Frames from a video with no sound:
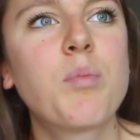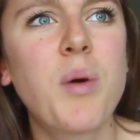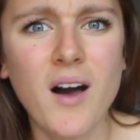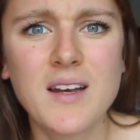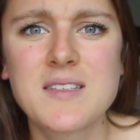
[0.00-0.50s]

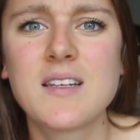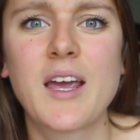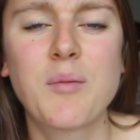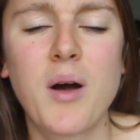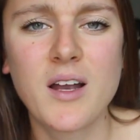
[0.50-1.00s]

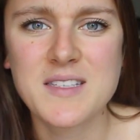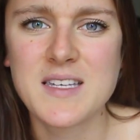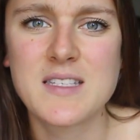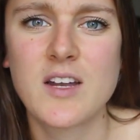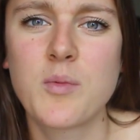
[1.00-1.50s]

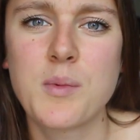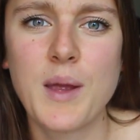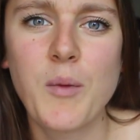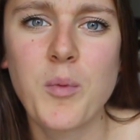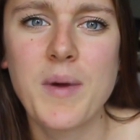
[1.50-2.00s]
policies that
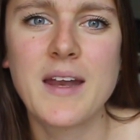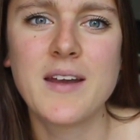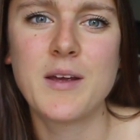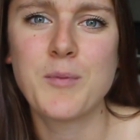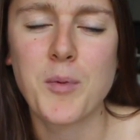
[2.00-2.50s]
have
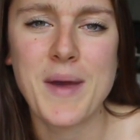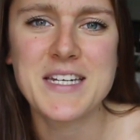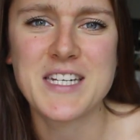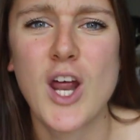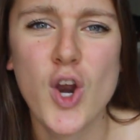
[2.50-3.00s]
been
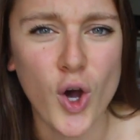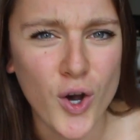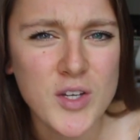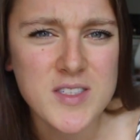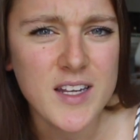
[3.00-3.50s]
implemented and
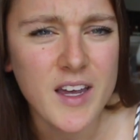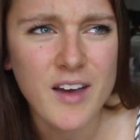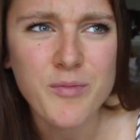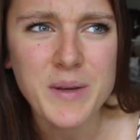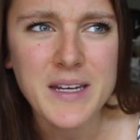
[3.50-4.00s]
laws that
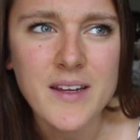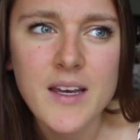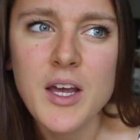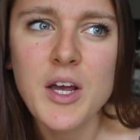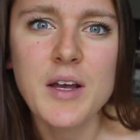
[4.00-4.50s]
have been
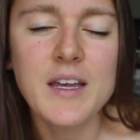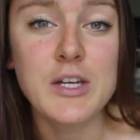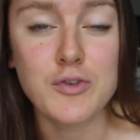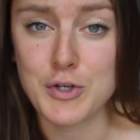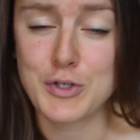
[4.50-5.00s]

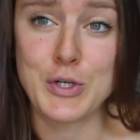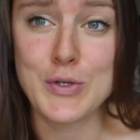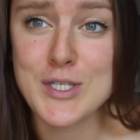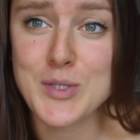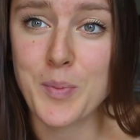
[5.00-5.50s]

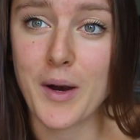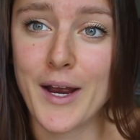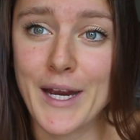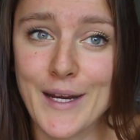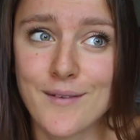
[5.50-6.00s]
introduced
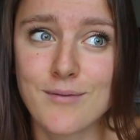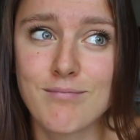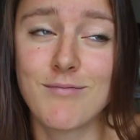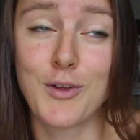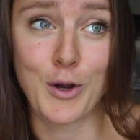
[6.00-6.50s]
by
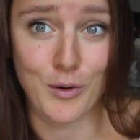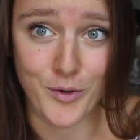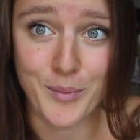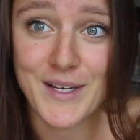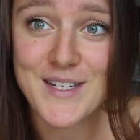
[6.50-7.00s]
the
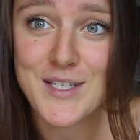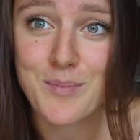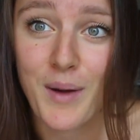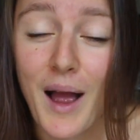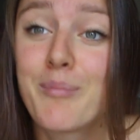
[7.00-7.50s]

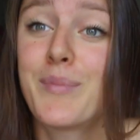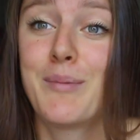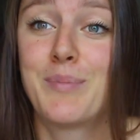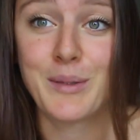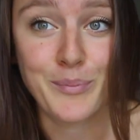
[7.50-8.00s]
government and
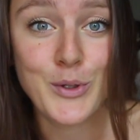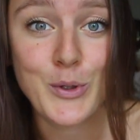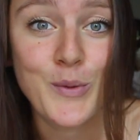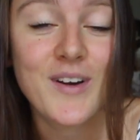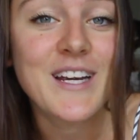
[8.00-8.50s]
by people
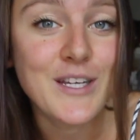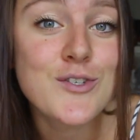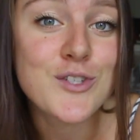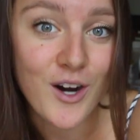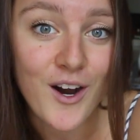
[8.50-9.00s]
who are
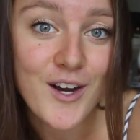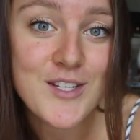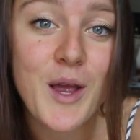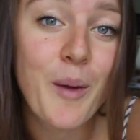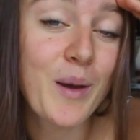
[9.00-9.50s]
in
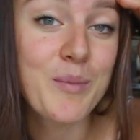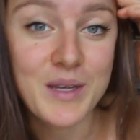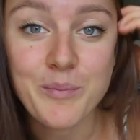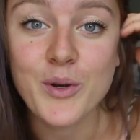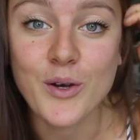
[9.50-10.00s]
charge and by
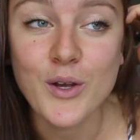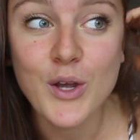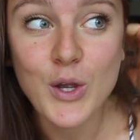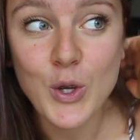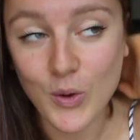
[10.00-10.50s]
people
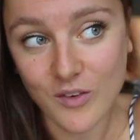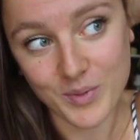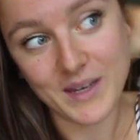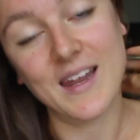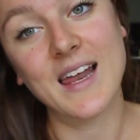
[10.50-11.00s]
who have
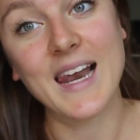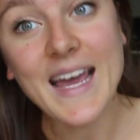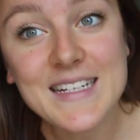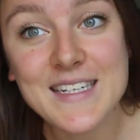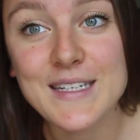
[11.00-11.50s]
been
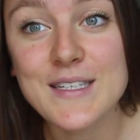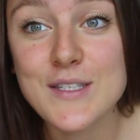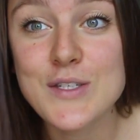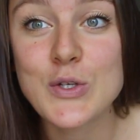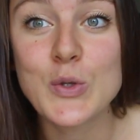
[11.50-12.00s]
elected
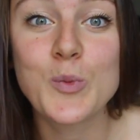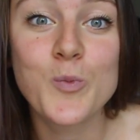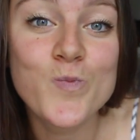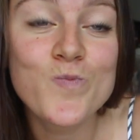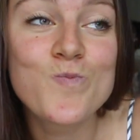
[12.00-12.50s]

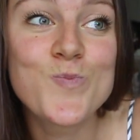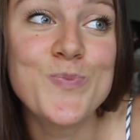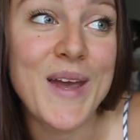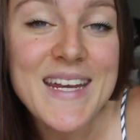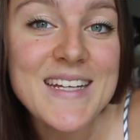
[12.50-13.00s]
to
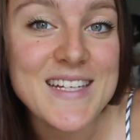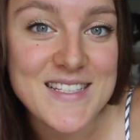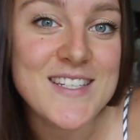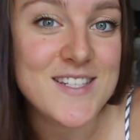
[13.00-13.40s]
make these